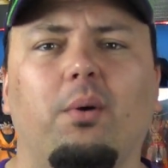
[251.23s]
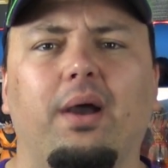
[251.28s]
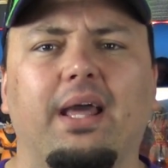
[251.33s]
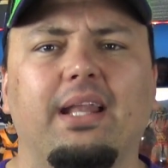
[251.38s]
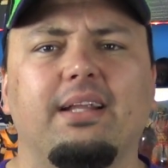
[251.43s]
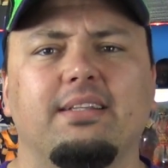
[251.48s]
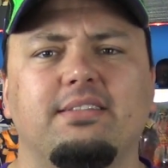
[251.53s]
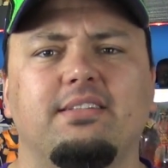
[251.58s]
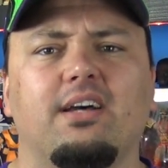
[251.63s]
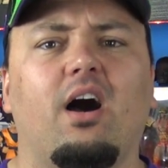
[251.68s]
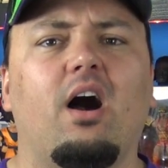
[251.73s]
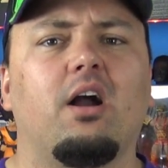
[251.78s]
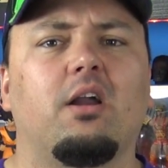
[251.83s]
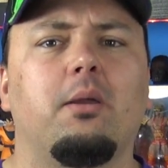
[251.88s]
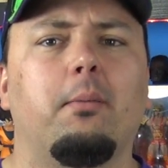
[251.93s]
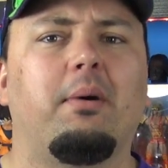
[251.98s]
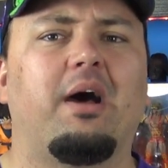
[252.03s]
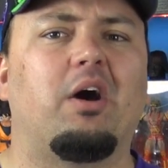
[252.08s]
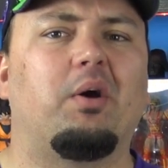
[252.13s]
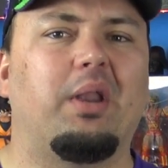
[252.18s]
ahead and
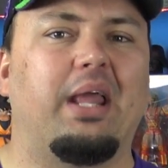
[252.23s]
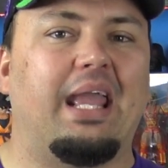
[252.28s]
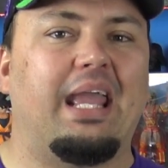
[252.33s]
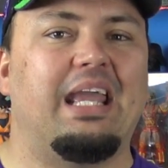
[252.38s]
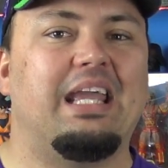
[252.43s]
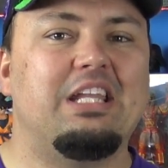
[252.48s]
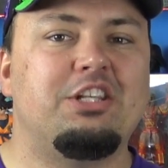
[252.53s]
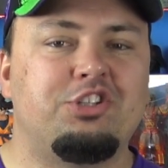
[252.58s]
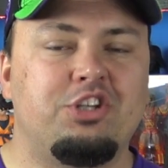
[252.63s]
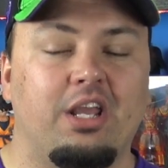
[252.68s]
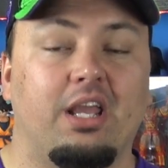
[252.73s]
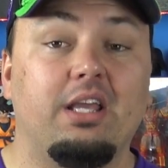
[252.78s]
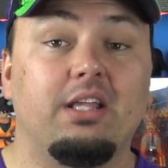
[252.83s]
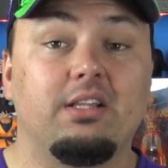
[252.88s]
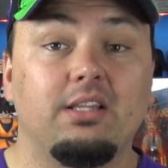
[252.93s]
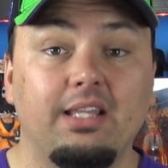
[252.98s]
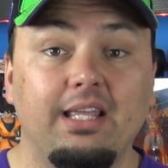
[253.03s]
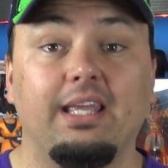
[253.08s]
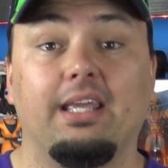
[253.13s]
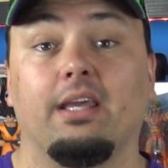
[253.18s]
talk about A J
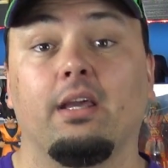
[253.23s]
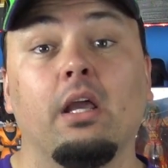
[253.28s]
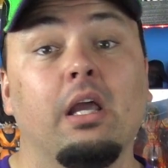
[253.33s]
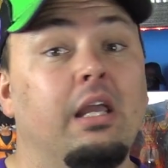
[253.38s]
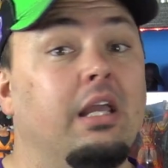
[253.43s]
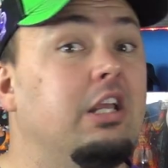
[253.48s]
Lee.